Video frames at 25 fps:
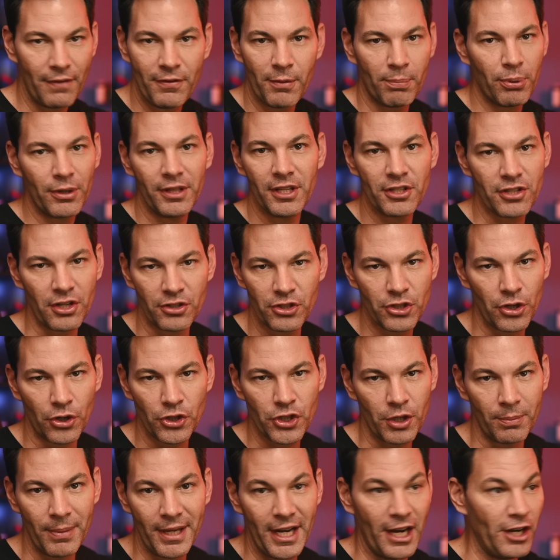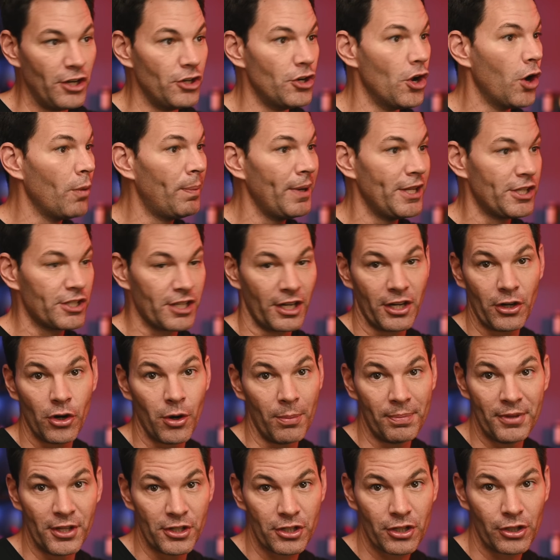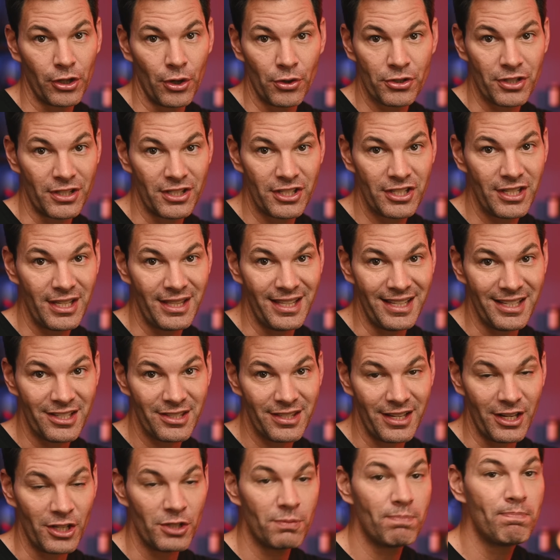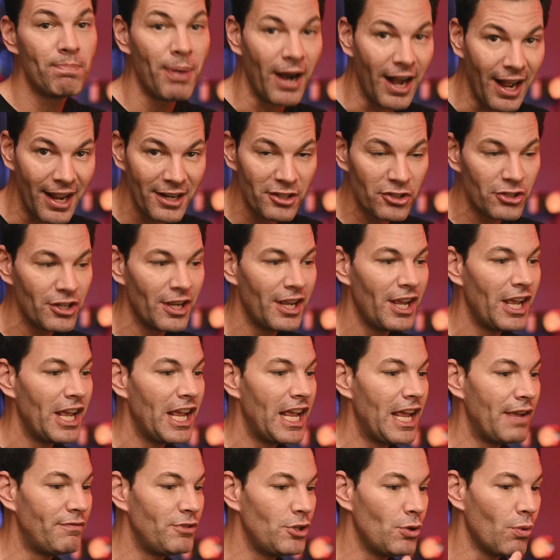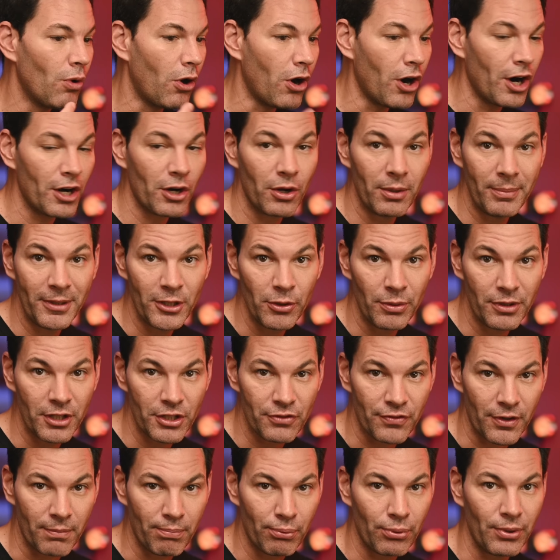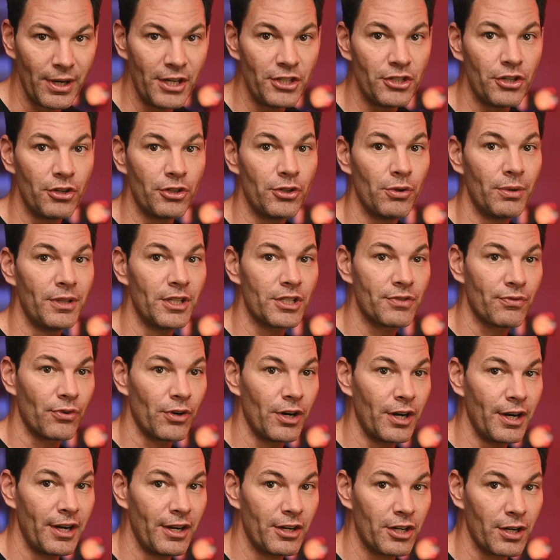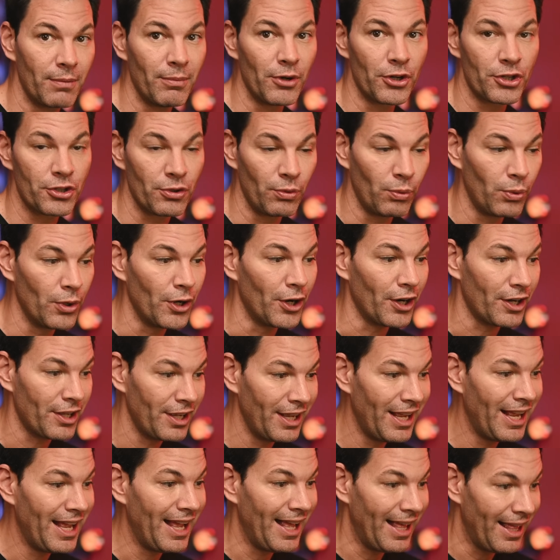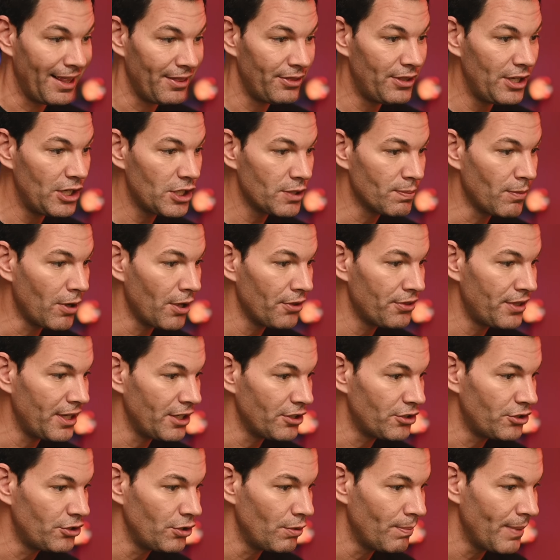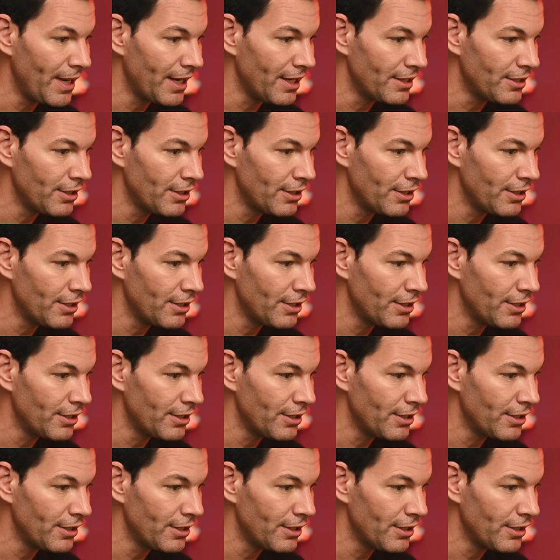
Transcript: if you're putting this on social media, nobody's going to go up this close and see these things. But if you are going to be doing this for print, you're doing this for commercial work, these small things do make a